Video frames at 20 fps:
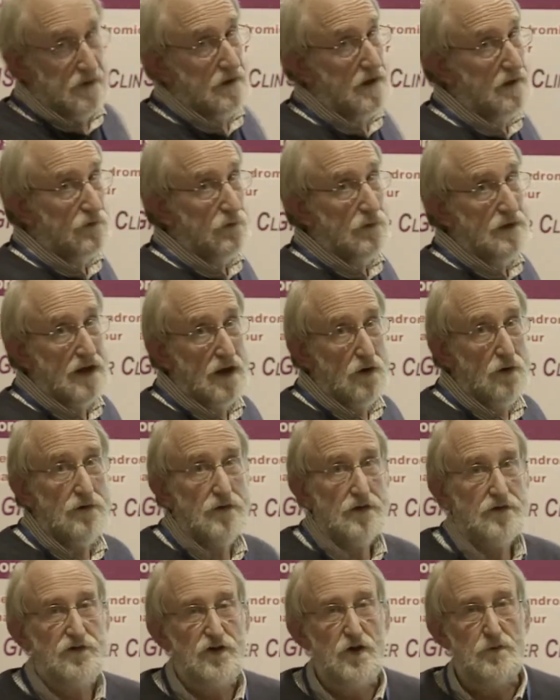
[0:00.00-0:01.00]
As we know in
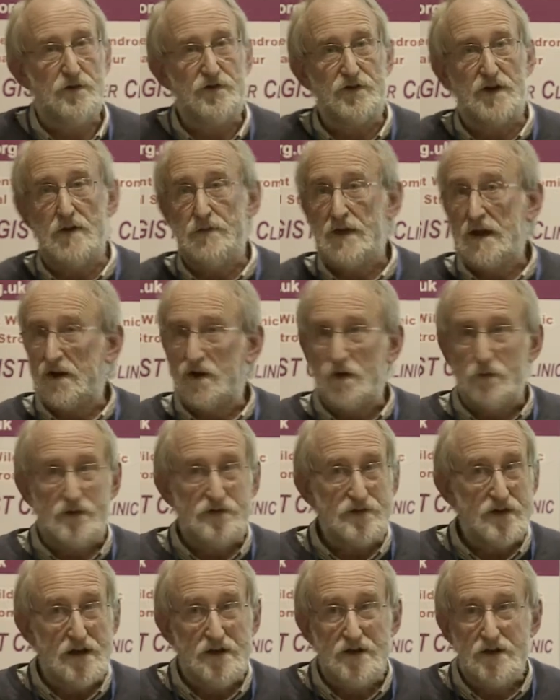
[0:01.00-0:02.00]
this tumour type, that could be
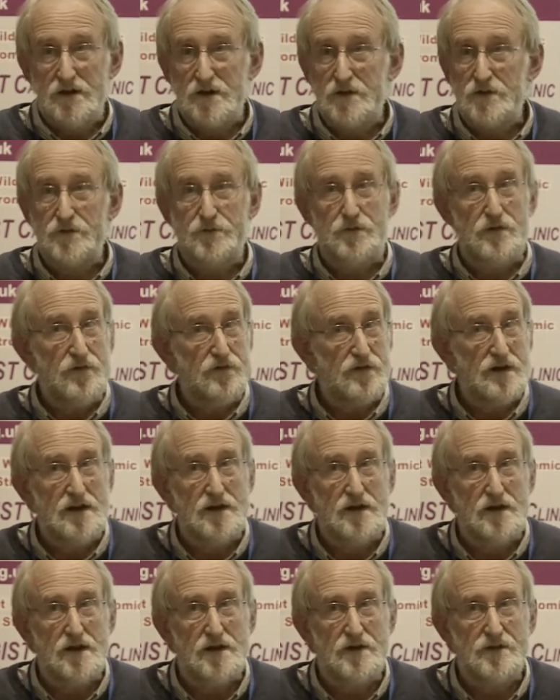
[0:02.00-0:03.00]
10 years, 15
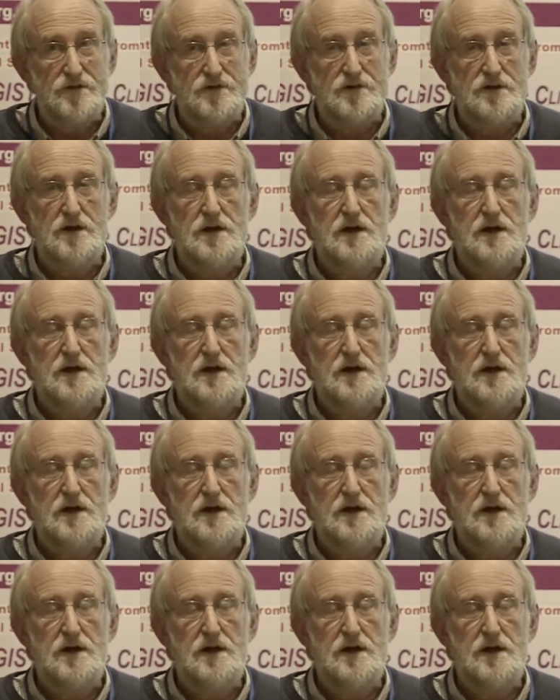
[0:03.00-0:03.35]
years,